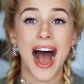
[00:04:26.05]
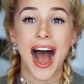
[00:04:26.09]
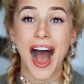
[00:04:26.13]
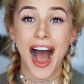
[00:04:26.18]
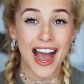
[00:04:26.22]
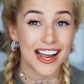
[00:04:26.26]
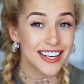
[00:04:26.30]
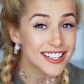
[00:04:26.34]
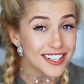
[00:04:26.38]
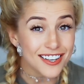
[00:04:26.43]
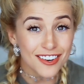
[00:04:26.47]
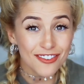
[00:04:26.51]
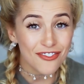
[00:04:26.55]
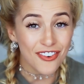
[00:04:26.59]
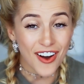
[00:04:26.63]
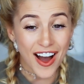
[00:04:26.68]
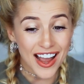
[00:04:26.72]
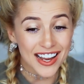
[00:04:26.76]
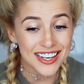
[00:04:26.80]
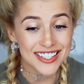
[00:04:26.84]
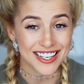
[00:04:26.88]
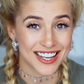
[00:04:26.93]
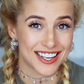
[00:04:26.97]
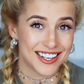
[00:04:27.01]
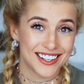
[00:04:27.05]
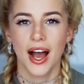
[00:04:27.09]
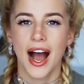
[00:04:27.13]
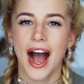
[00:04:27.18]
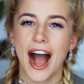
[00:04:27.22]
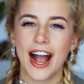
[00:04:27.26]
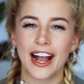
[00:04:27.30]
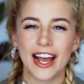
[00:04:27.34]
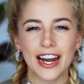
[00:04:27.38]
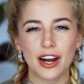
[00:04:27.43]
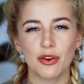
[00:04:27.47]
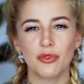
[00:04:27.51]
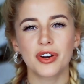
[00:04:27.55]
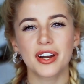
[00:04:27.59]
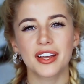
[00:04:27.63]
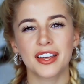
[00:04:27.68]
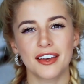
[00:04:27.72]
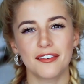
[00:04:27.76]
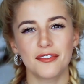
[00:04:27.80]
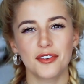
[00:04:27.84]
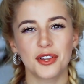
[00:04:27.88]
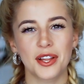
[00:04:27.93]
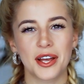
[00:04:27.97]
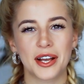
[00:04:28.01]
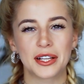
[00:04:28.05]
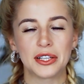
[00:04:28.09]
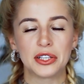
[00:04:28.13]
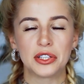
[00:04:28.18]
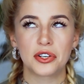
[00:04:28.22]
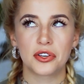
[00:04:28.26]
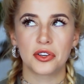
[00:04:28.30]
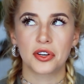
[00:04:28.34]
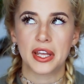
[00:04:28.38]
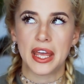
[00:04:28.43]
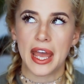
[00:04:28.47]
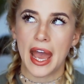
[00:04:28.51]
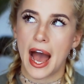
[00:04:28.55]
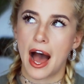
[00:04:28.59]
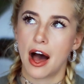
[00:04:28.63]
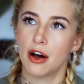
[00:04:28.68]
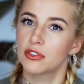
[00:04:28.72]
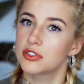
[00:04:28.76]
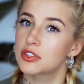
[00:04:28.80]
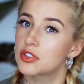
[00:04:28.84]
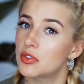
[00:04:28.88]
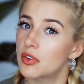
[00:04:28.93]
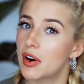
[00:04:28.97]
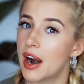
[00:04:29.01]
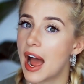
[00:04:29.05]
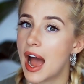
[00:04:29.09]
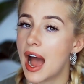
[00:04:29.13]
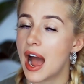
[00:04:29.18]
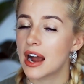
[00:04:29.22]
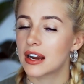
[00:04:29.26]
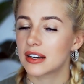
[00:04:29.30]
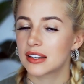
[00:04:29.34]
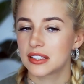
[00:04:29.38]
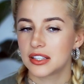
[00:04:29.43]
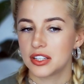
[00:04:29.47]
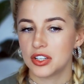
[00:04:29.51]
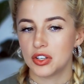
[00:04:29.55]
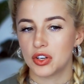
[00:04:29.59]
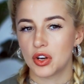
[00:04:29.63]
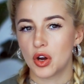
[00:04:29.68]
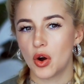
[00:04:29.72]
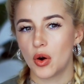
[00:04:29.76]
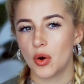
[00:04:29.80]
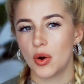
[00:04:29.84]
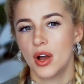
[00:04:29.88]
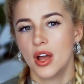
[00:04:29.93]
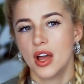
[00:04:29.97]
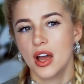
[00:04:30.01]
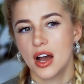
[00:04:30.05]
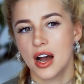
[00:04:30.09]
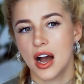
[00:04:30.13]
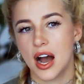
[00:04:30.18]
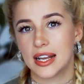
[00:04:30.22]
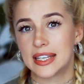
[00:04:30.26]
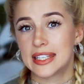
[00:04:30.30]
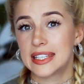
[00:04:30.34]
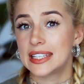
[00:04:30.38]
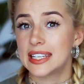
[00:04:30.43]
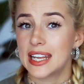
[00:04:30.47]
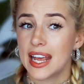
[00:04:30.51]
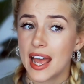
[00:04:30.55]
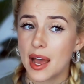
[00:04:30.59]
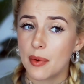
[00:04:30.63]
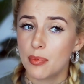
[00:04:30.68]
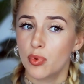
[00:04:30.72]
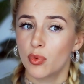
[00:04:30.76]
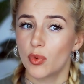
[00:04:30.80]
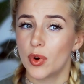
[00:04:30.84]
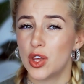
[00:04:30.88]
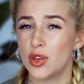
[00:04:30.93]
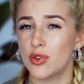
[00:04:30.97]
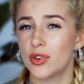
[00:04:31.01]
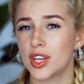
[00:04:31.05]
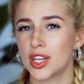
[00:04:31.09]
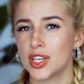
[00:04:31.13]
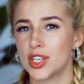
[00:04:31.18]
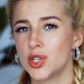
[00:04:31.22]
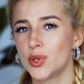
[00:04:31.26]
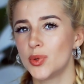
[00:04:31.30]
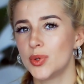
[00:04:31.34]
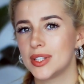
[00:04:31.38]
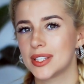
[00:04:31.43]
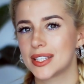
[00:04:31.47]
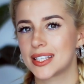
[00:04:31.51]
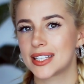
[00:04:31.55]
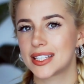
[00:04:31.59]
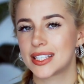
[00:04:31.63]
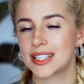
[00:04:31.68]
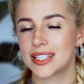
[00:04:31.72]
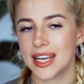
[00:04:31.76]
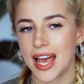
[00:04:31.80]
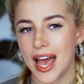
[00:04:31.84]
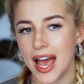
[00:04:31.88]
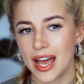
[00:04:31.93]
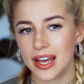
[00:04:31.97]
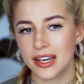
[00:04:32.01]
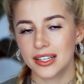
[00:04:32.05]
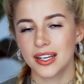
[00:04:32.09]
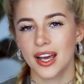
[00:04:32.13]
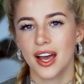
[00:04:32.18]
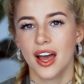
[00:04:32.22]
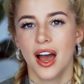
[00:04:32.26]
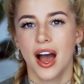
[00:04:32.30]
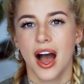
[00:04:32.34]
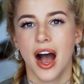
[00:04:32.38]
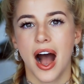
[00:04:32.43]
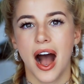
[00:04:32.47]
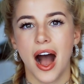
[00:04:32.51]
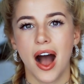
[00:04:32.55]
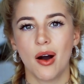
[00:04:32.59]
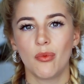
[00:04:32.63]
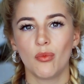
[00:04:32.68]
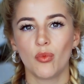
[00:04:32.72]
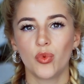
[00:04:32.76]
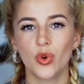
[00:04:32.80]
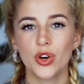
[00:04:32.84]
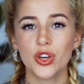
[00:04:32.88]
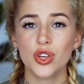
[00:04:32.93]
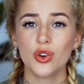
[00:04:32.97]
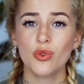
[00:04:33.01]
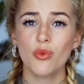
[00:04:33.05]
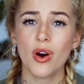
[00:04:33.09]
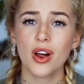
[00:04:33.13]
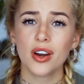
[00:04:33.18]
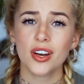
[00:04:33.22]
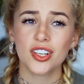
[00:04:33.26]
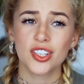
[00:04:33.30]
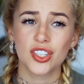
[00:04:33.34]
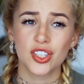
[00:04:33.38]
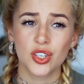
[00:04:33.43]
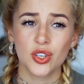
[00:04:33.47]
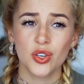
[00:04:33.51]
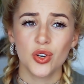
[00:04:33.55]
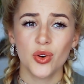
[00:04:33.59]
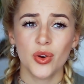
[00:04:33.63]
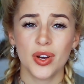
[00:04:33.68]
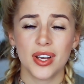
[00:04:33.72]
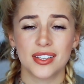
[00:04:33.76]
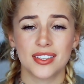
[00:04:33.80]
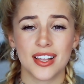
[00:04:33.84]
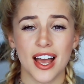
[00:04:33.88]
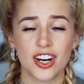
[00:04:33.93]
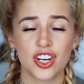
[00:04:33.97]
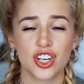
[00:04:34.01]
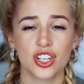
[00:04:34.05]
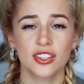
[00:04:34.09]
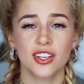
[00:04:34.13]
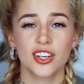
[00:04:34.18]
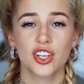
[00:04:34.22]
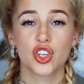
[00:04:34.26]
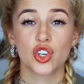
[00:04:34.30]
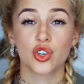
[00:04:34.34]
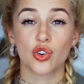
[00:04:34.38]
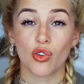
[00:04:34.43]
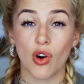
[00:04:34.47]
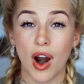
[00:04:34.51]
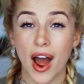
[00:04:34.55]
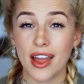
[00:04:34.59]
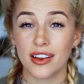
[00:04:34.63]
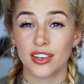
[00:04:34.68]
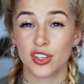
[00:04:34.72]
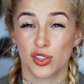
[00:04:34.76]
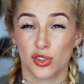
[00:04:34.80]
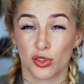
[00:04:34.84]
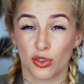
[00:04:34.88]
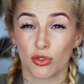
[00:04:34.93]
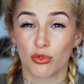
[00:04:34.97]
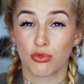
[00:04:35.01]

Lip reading: I didn't find it. I kind of want to give you like a little counteract, a tip what you can do instead. What you want to do is actually try to